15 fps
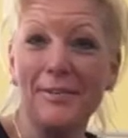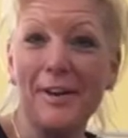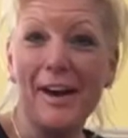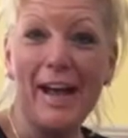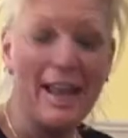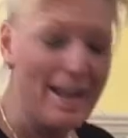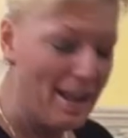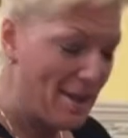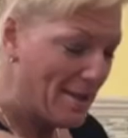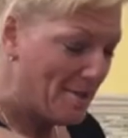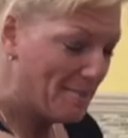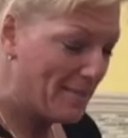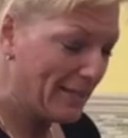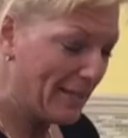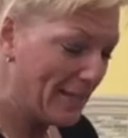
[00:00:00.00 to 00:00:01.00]
want
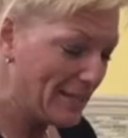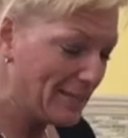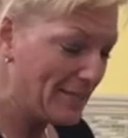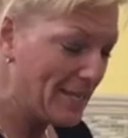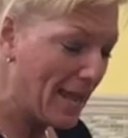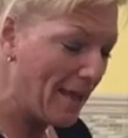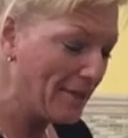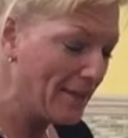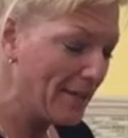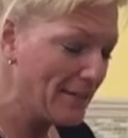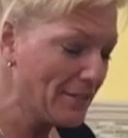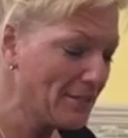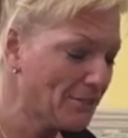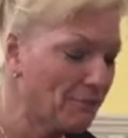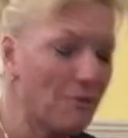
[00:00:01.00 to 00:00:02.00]
because now that
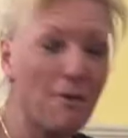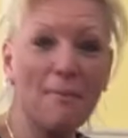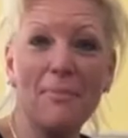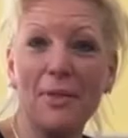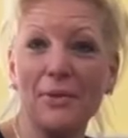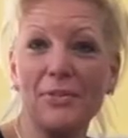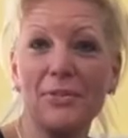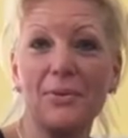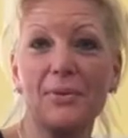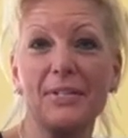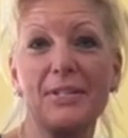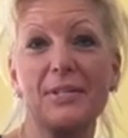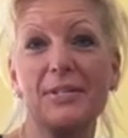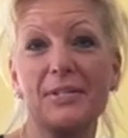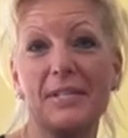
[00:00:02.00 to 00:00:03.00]
it has formed those
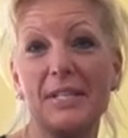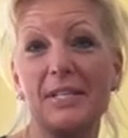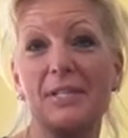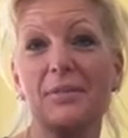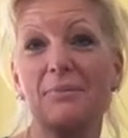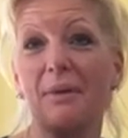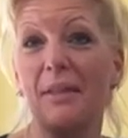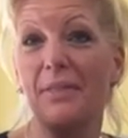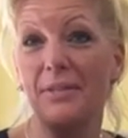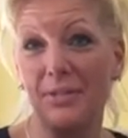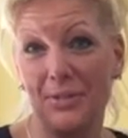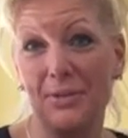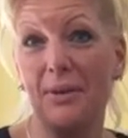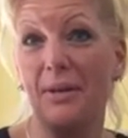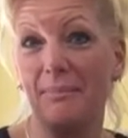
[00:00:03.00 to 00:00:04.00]
crystals, this is when the
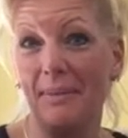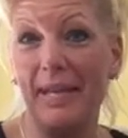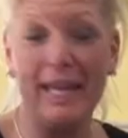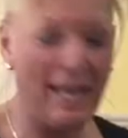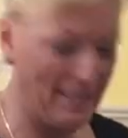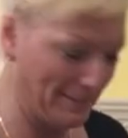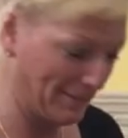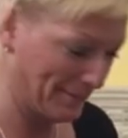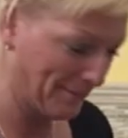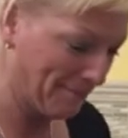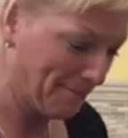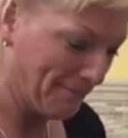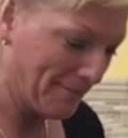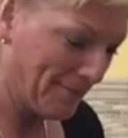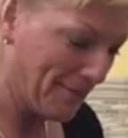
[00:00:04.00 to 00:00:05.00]
stirring begins,
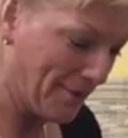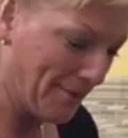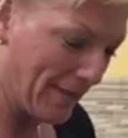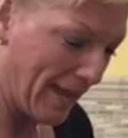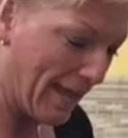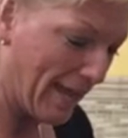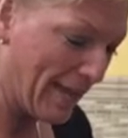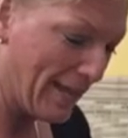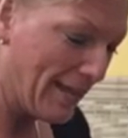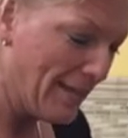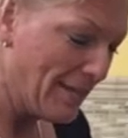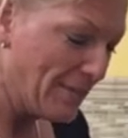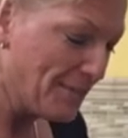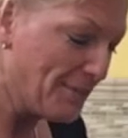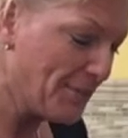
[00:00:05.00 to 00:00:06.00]
okay?
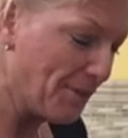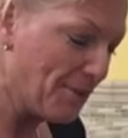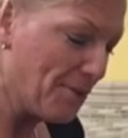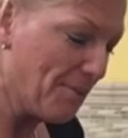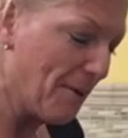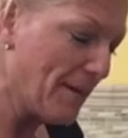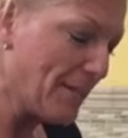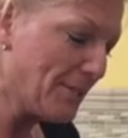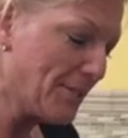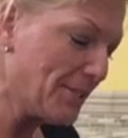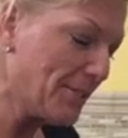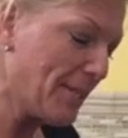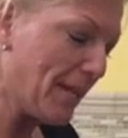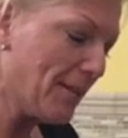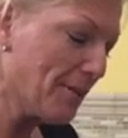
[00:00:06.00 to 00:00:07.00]
So you wanna
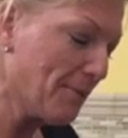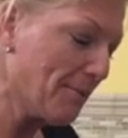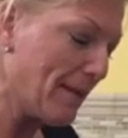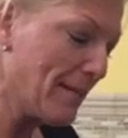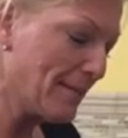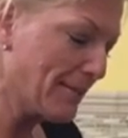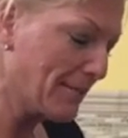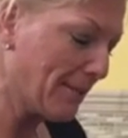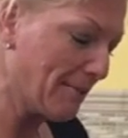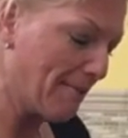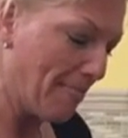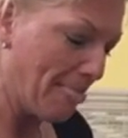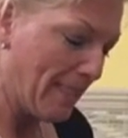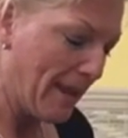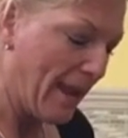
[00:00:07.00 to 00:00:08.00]
just take your whisk
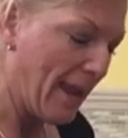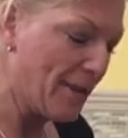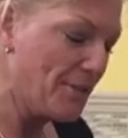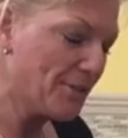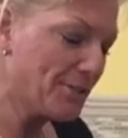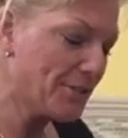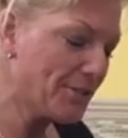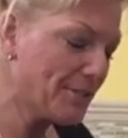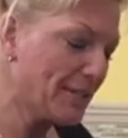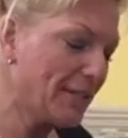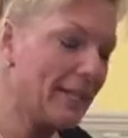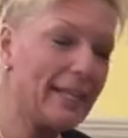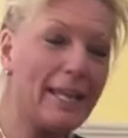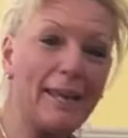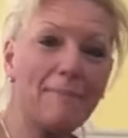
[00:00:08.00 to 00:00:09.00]
and you're just
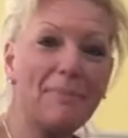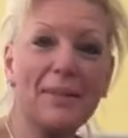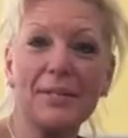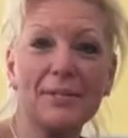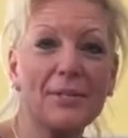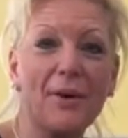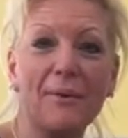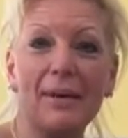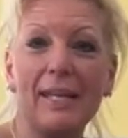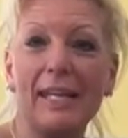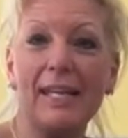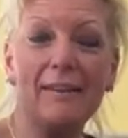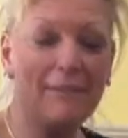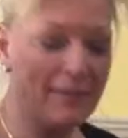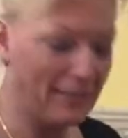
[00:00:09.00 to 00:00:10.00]
gonna keep this going
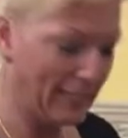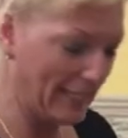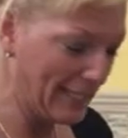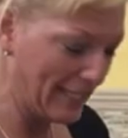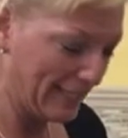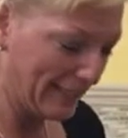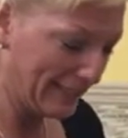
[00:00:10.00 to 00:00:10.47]
evenly